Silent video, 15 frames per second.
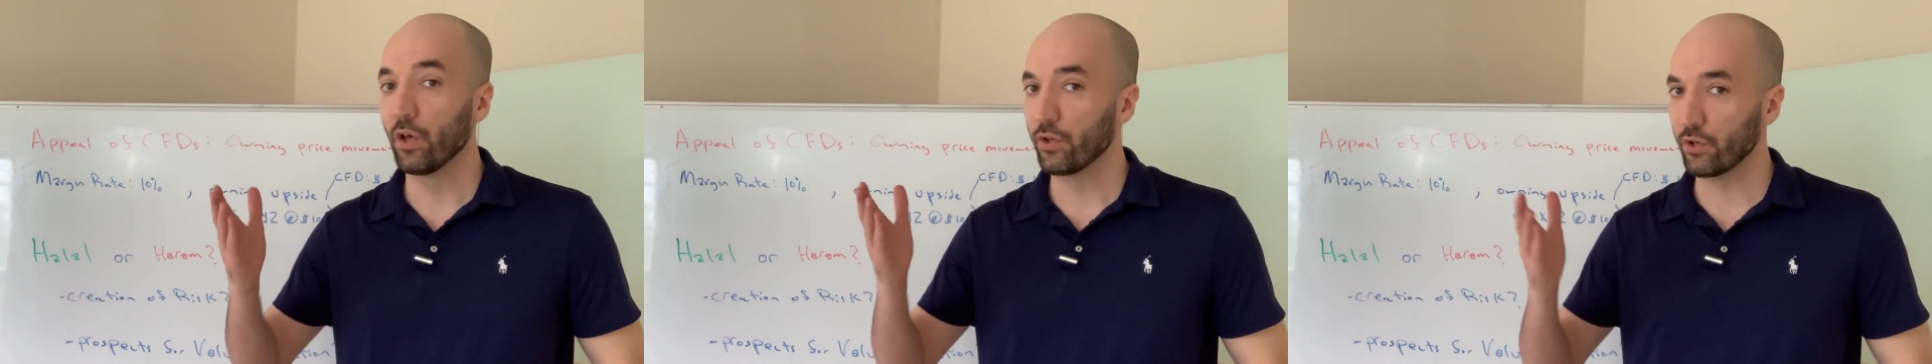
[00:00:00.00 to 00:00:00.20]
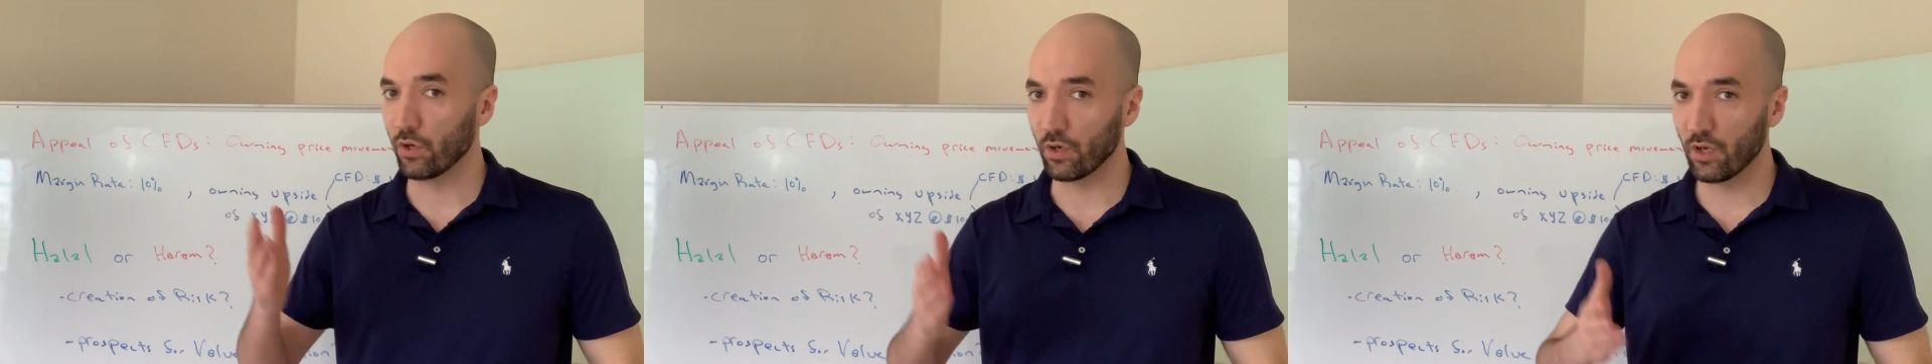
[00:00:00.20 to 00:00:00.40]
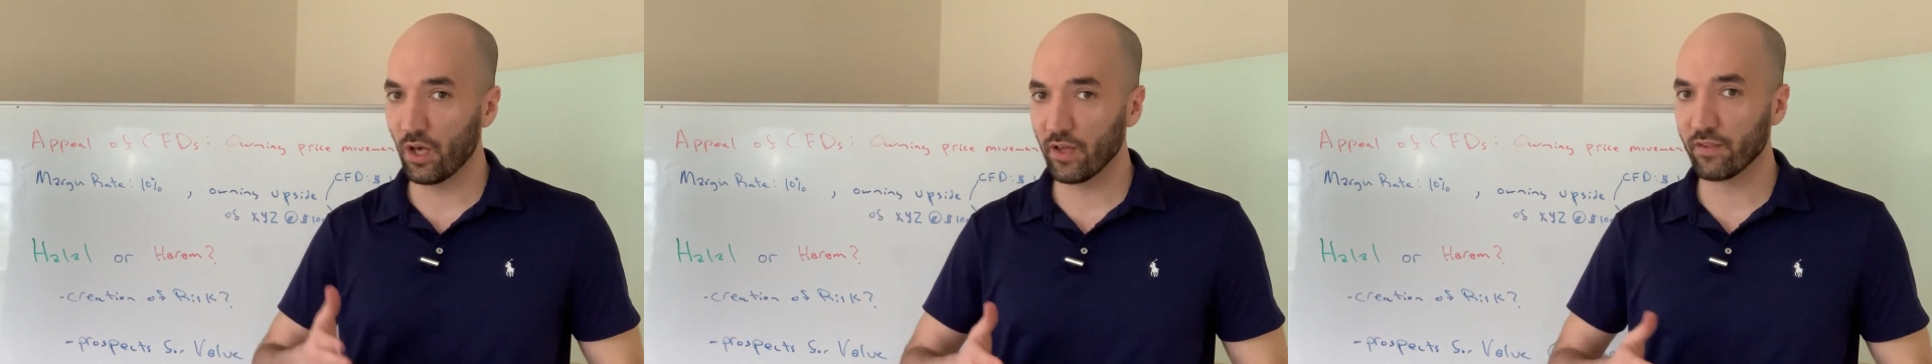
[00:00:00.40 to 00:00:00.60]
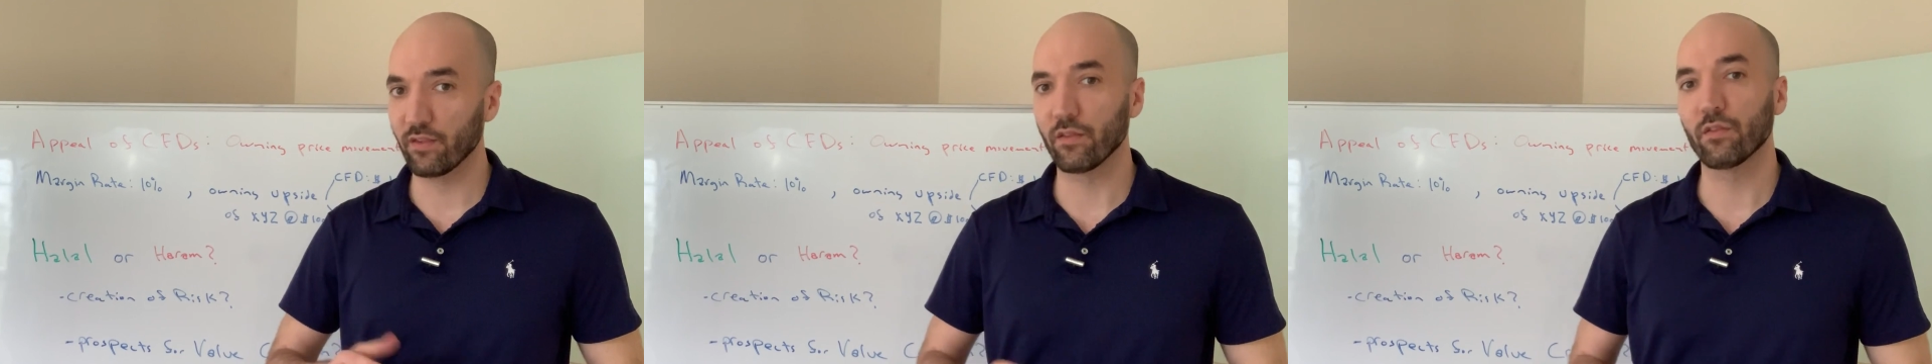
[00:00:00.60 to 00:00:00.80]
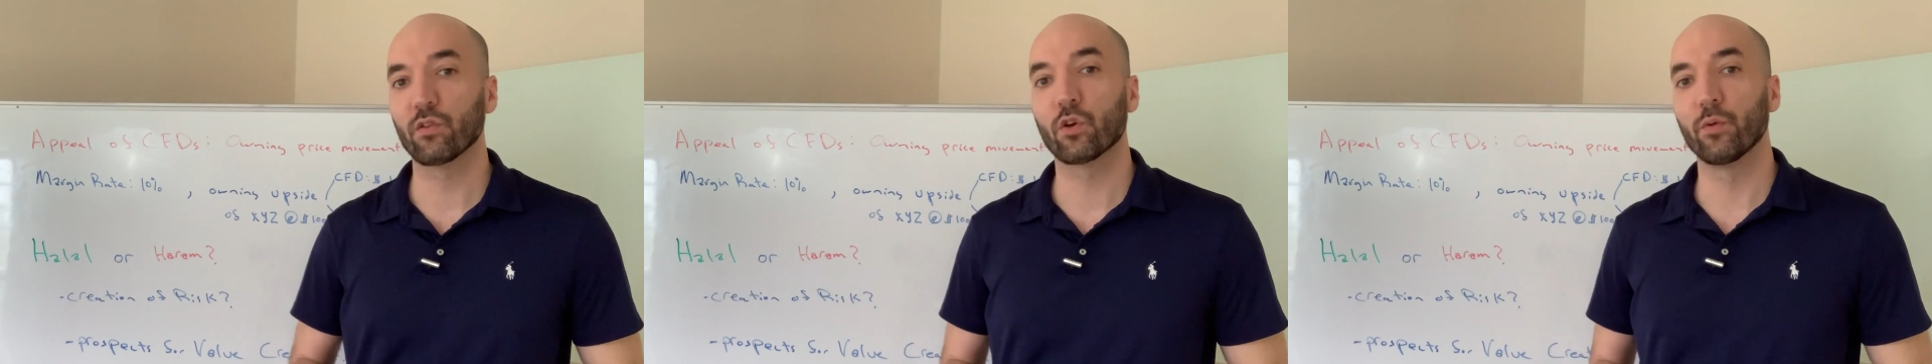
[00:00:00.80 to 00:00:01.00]
your
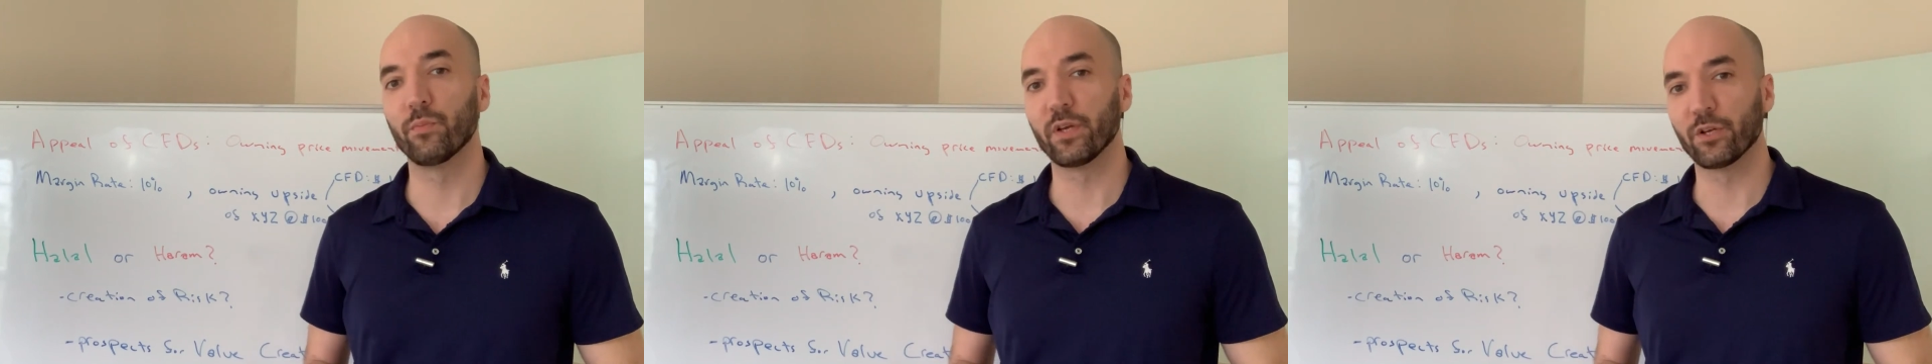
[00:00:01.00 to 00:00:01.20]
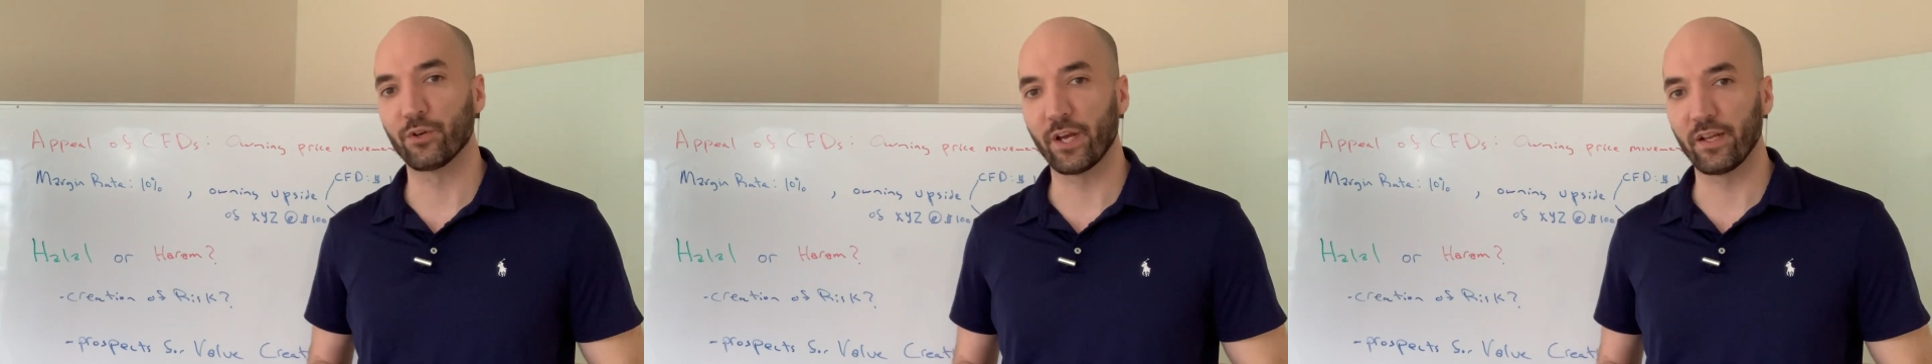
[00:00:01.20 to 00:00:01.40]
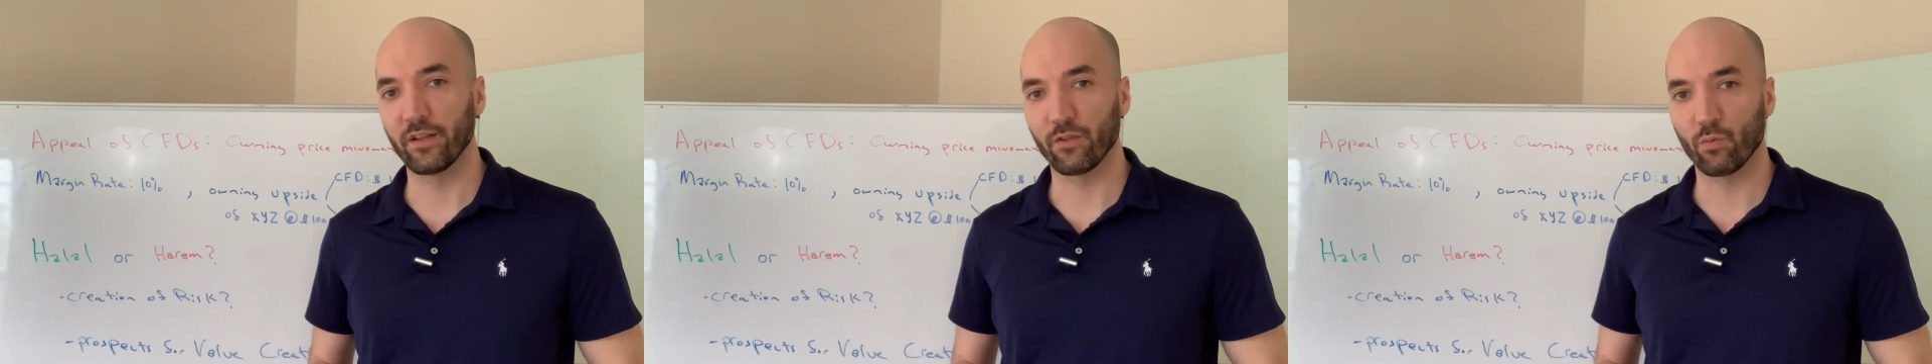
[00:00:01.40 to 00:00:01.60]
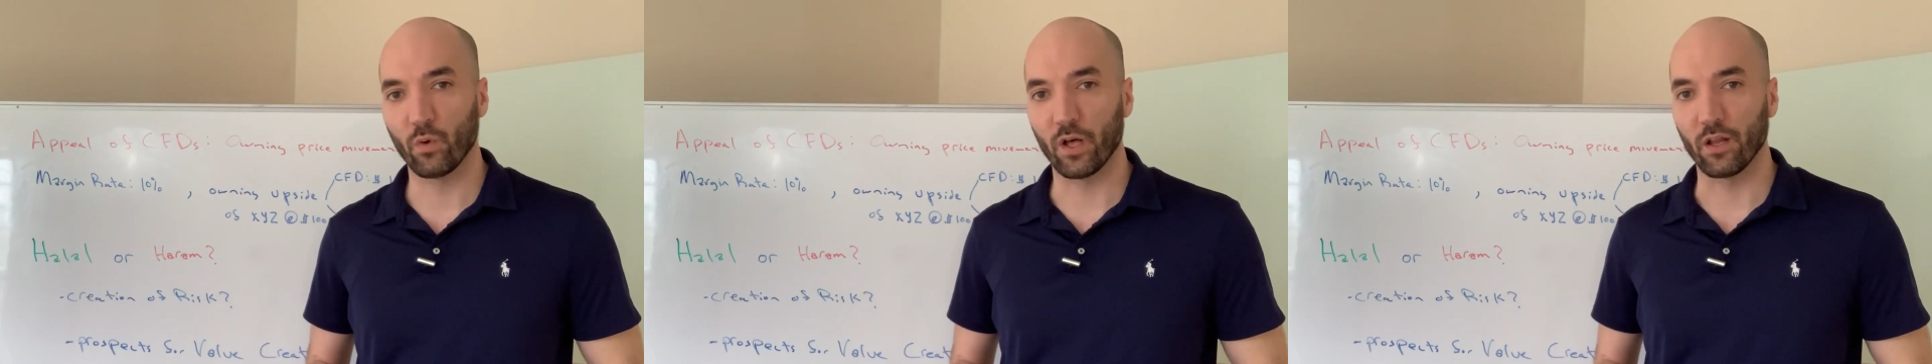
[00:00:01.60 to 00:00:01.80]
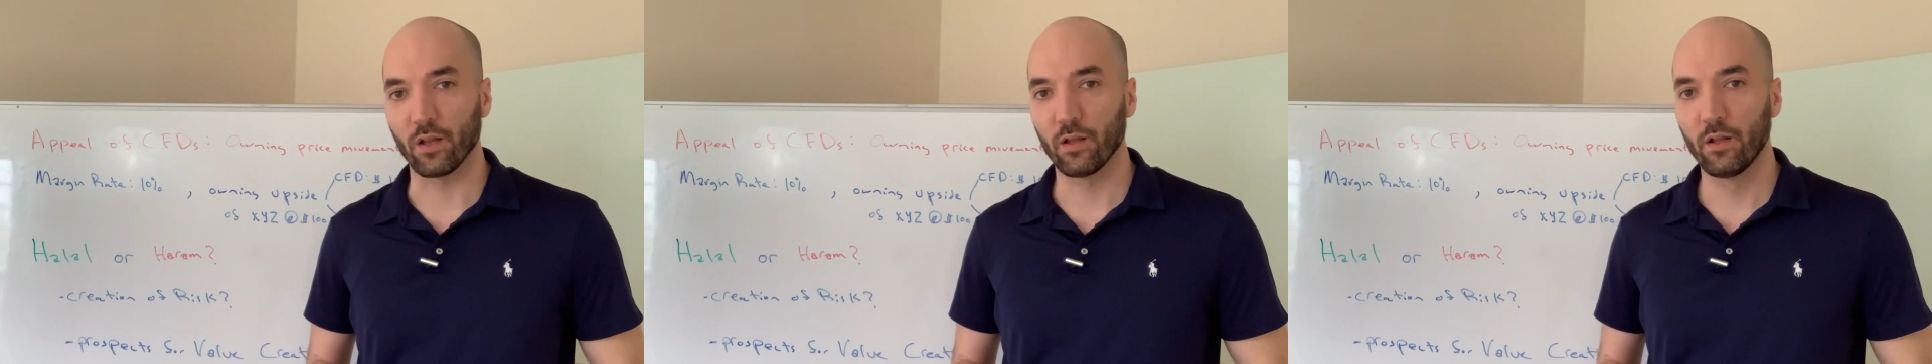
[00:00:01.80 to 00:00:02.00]
losses could be great as
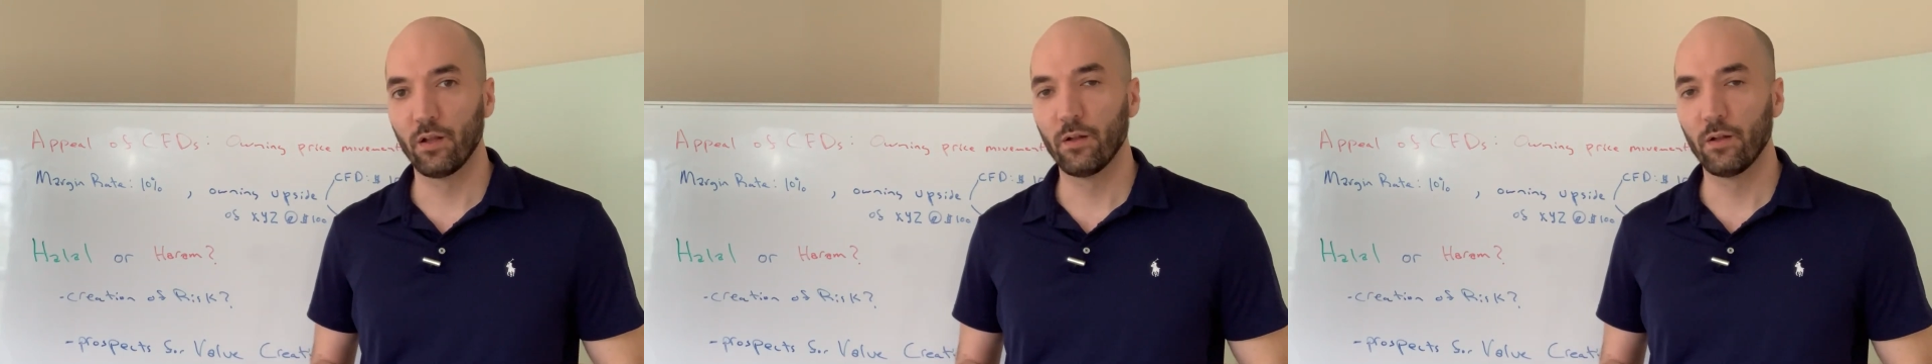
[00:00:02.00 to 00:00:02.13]
well.